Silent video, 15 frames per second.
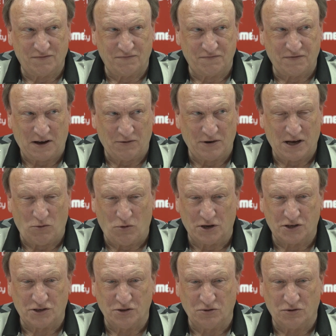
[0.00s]
found out one
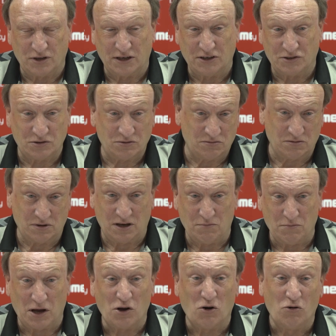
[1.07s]
or two things
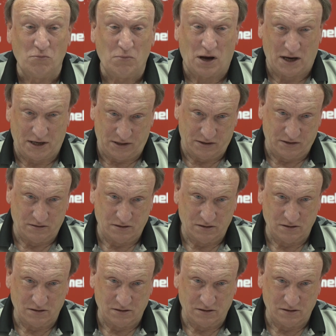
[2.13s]
in my own mind